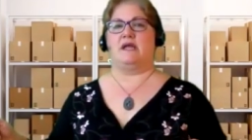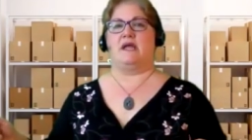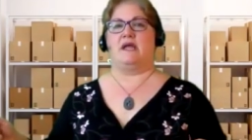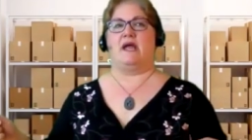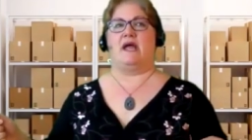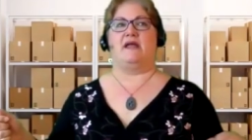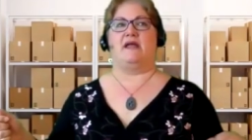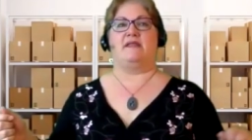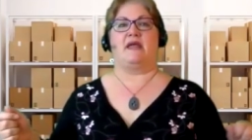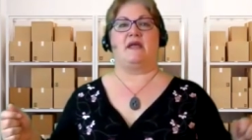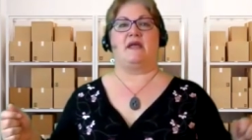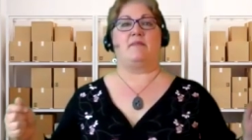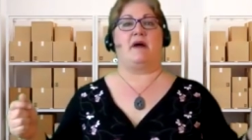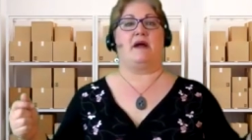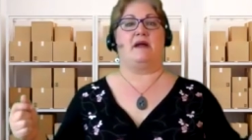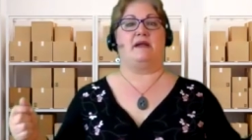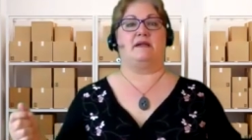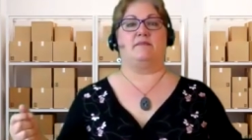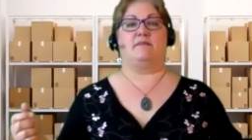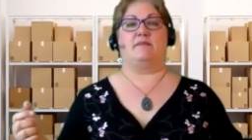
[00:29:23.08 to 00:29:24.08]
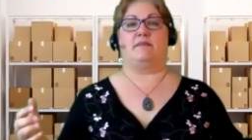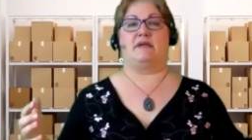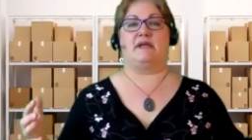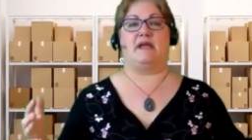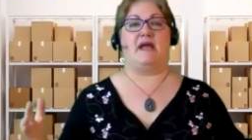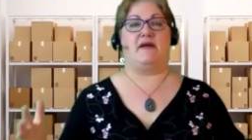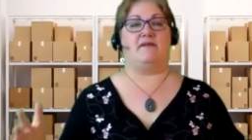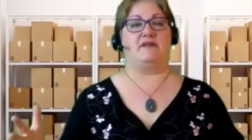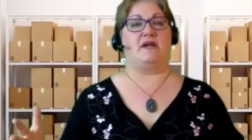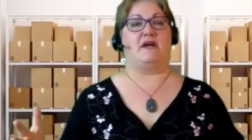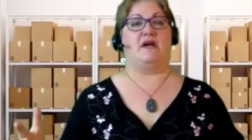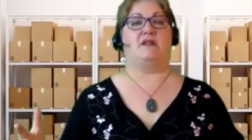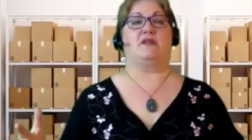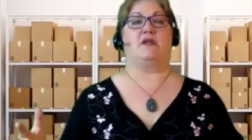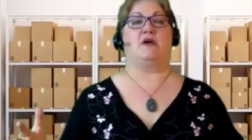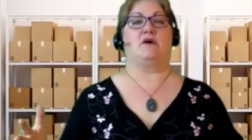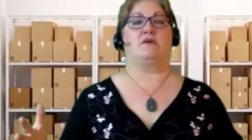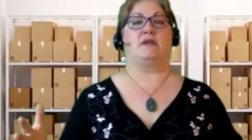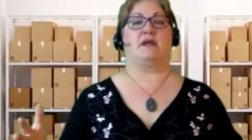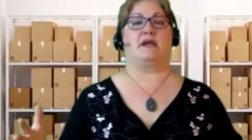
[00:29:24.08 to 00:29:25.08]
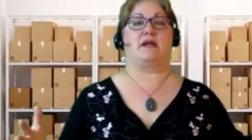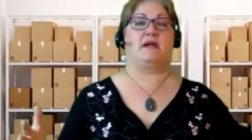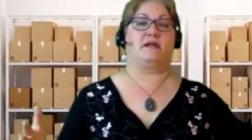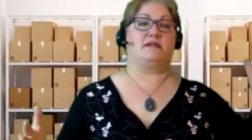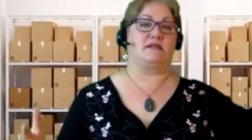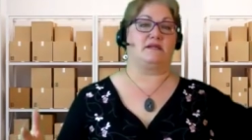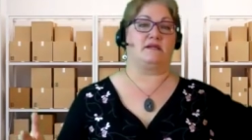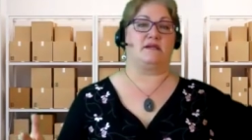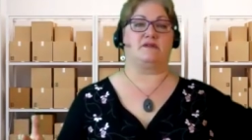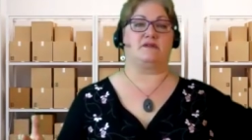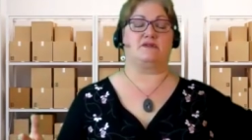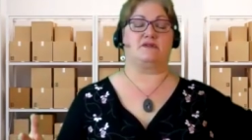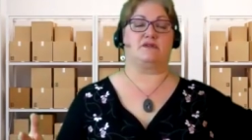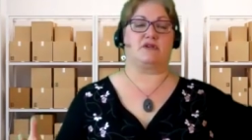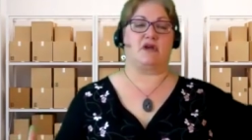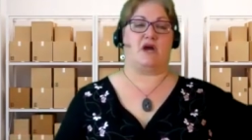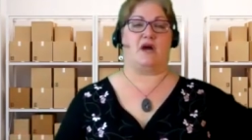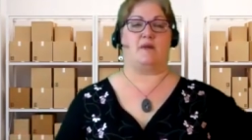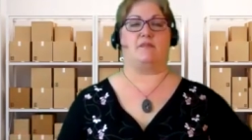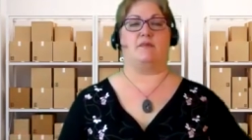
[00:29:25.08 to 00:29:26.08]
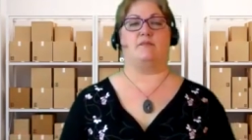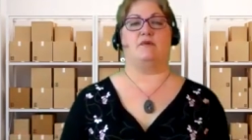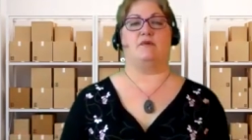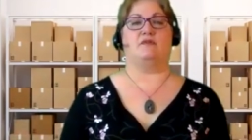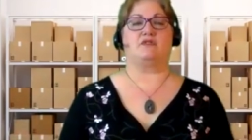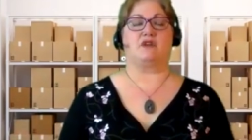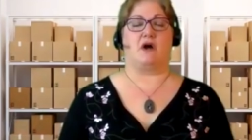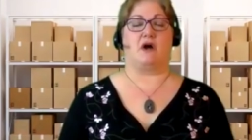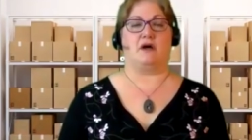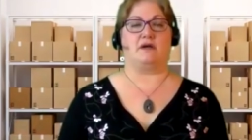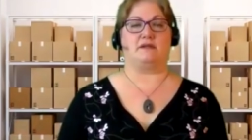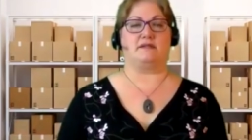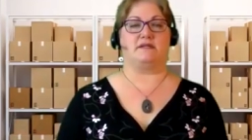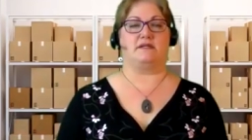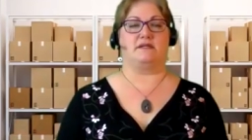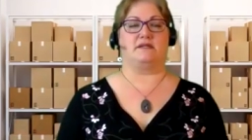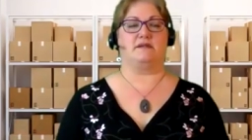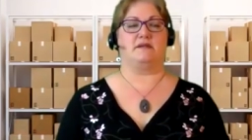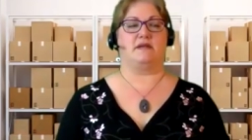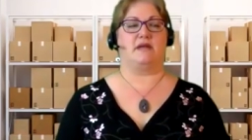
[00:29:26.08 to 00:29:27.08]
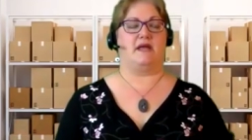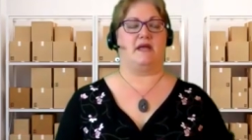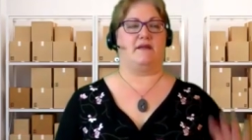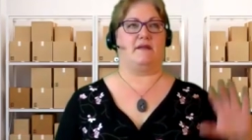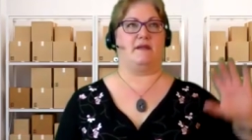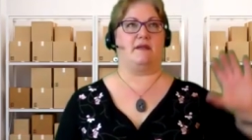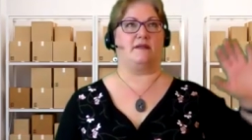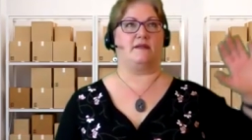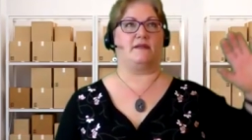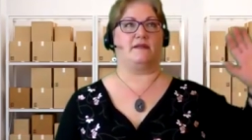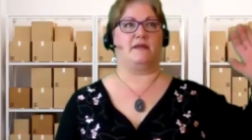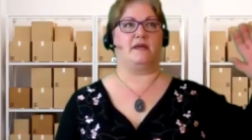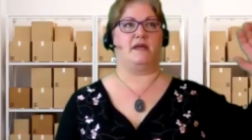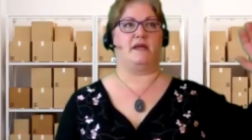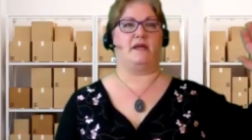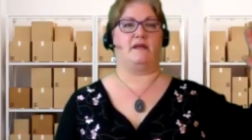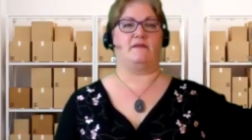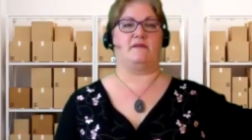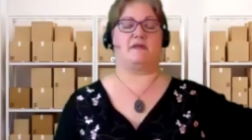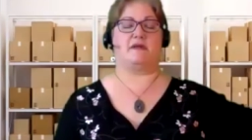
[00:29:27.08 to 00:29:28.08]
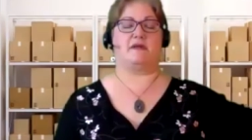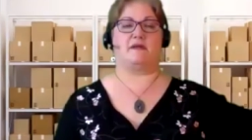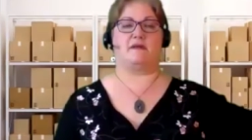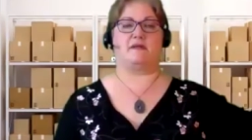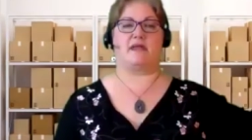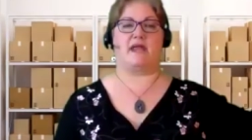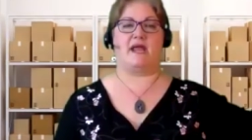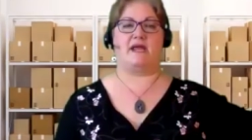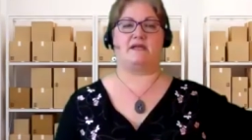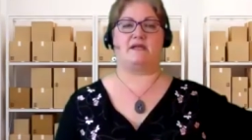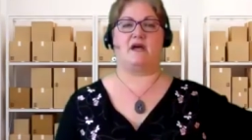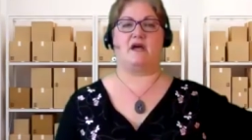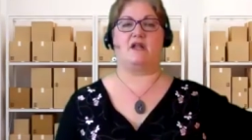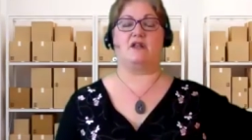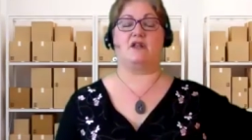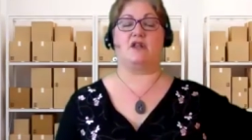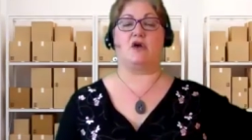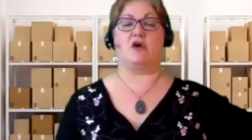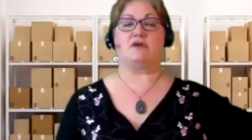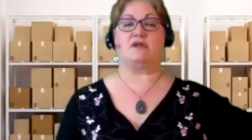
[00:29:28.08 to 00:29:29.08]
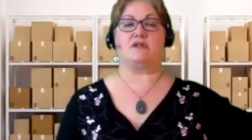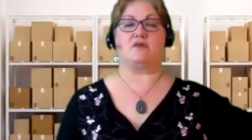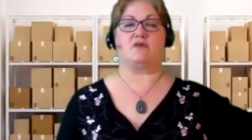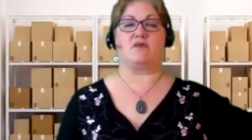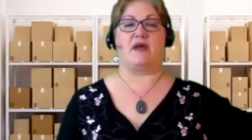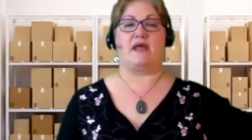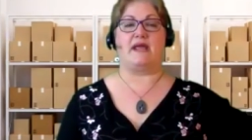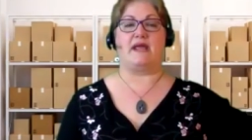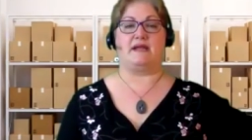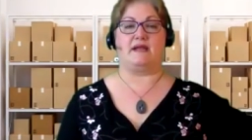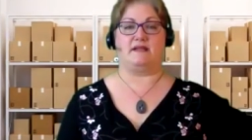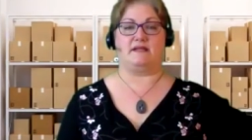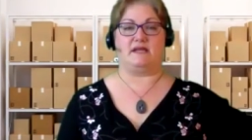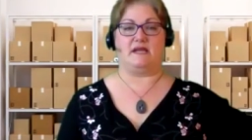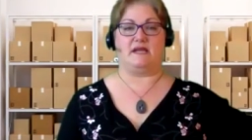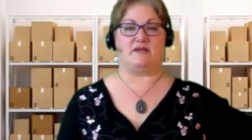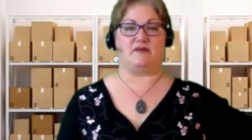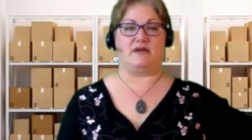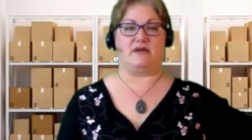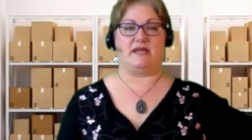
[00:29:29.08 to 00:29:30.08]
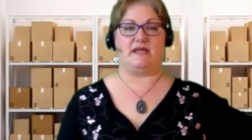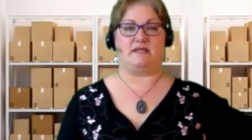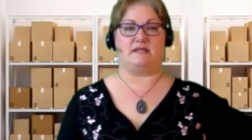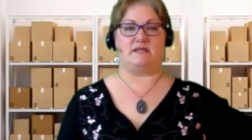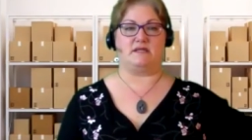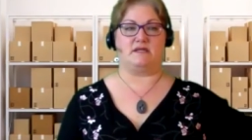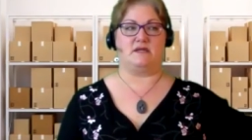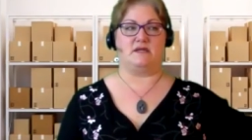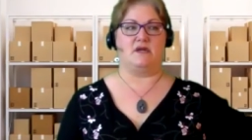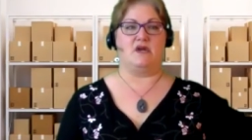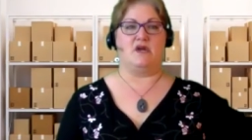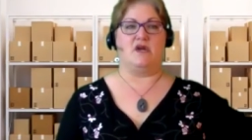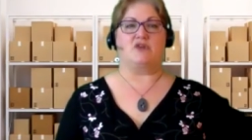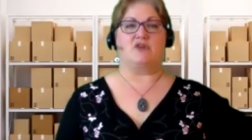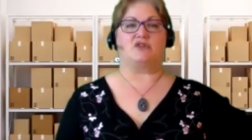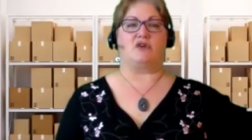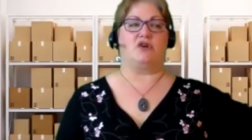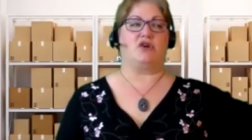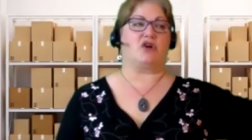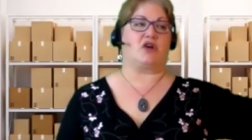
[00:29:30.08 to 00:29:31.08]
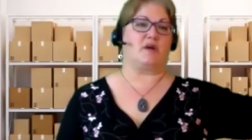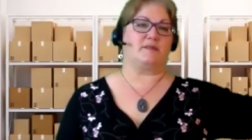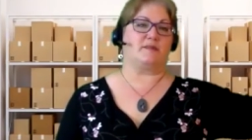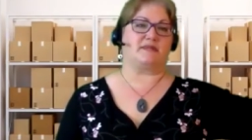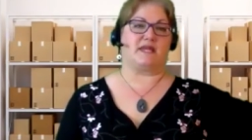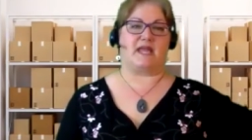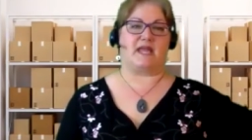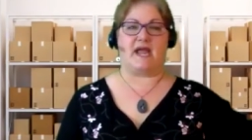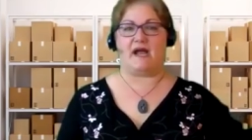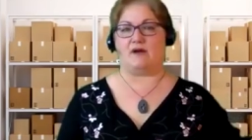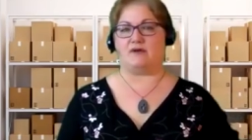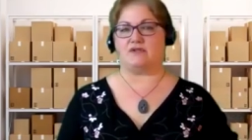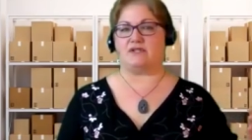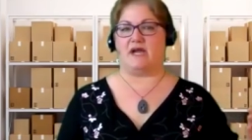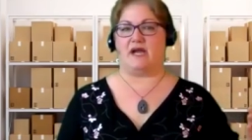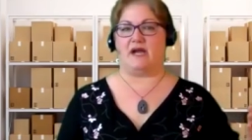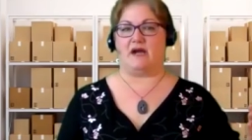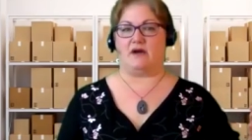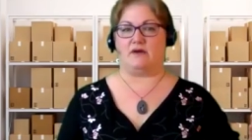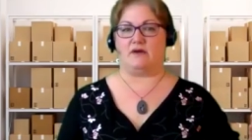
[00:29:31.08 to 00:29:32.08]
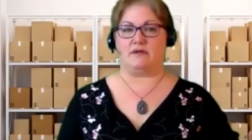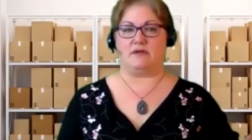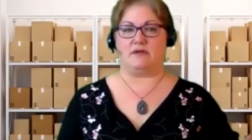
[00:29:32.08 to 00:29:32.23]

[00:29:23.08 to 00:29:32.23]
and they might be having to unload, like I did a job and moved to Austin, and they had to unload in the rain on the other end. So here comes the couch out,